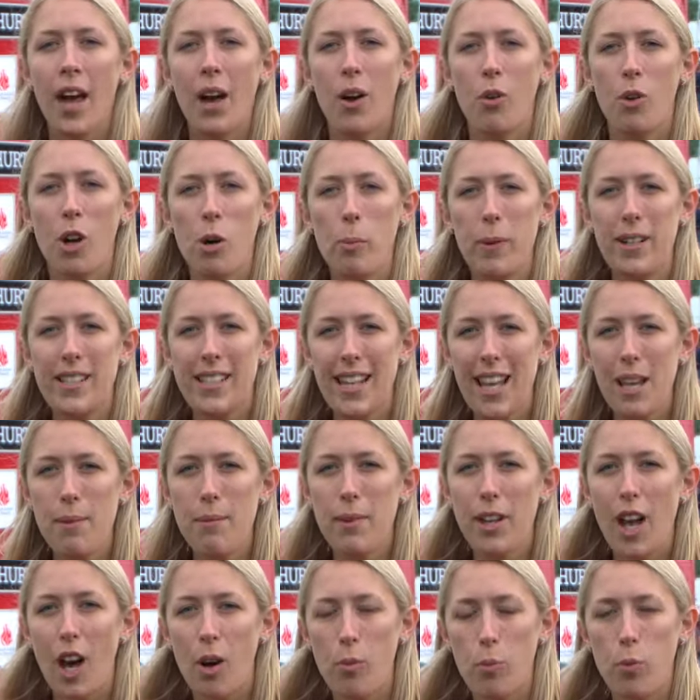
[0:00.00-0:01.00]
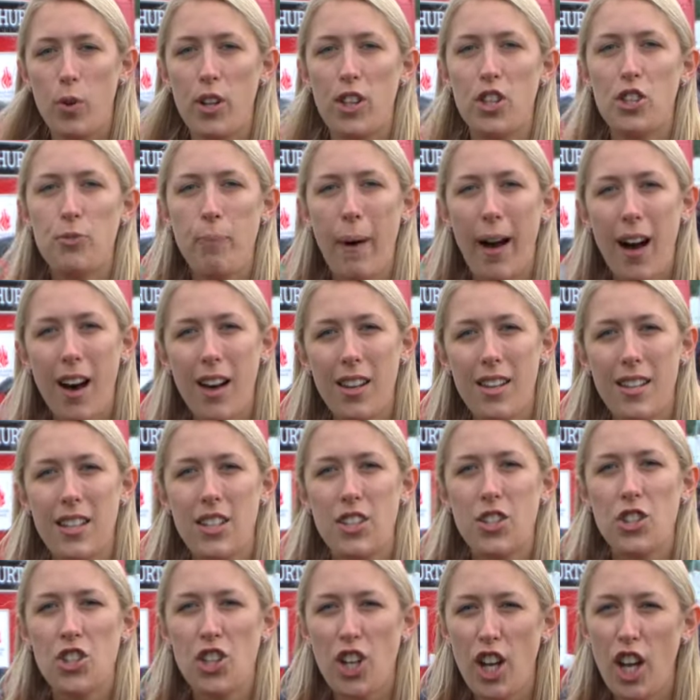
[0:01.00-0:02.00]
We'll be teaming up with
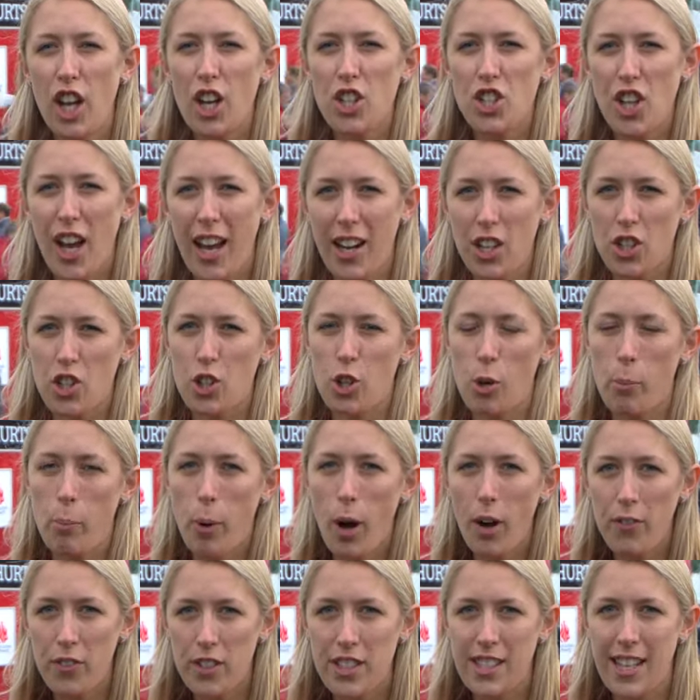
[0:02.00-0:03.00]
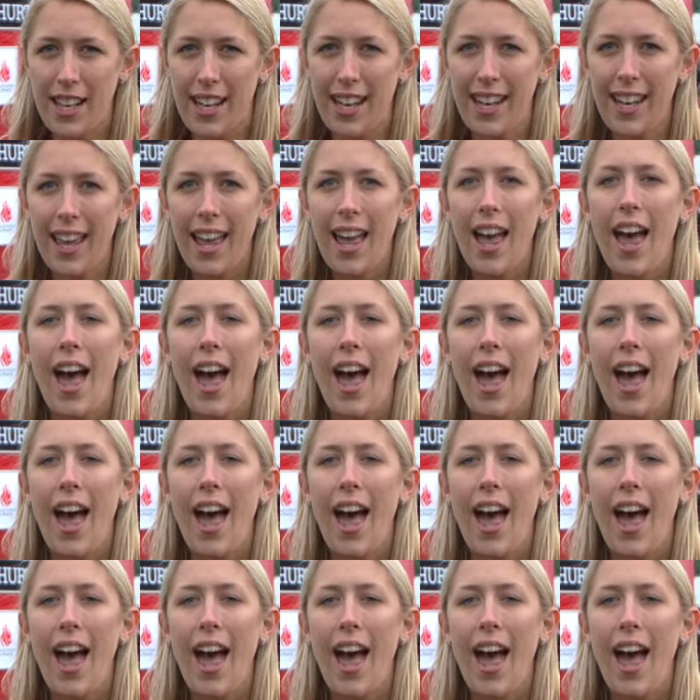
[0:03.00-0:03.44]
partners Church Action on Poverty